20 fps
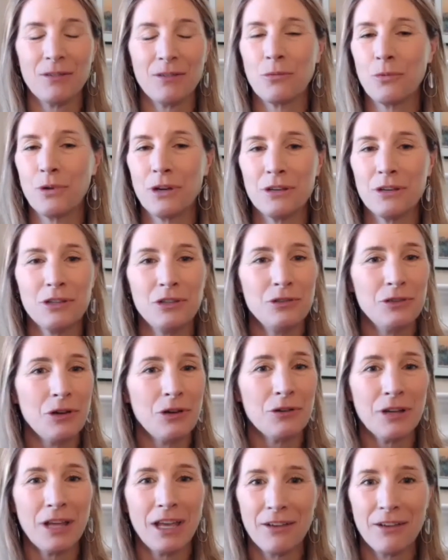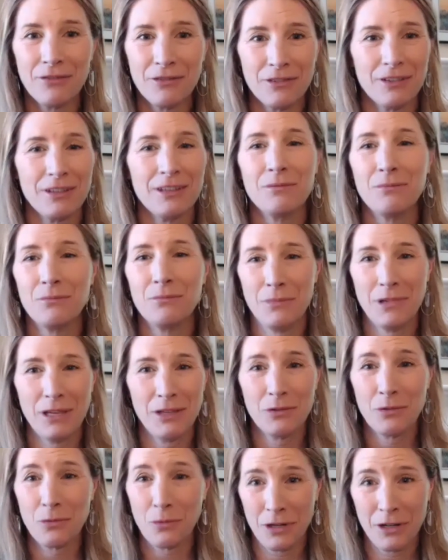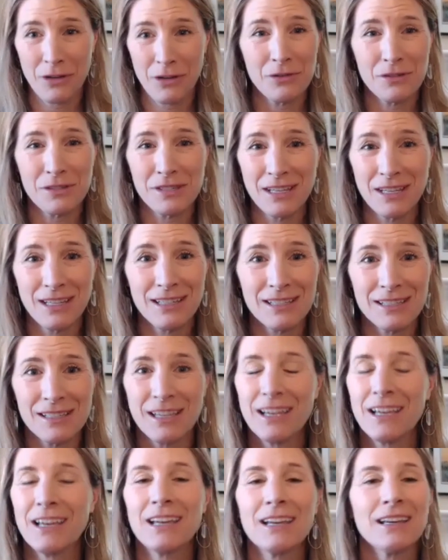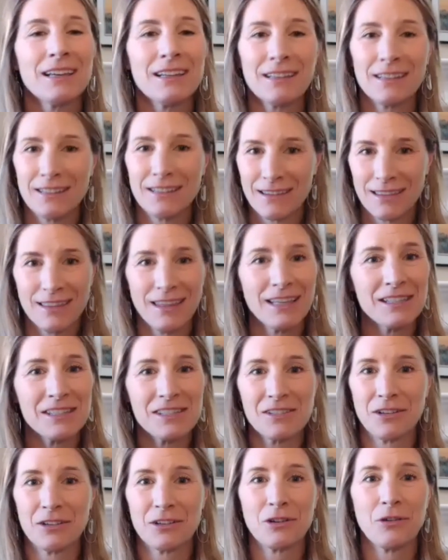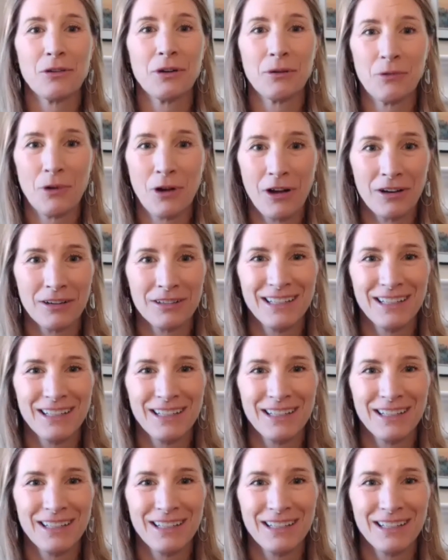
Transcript: When you don't have either one of those things start going wrong.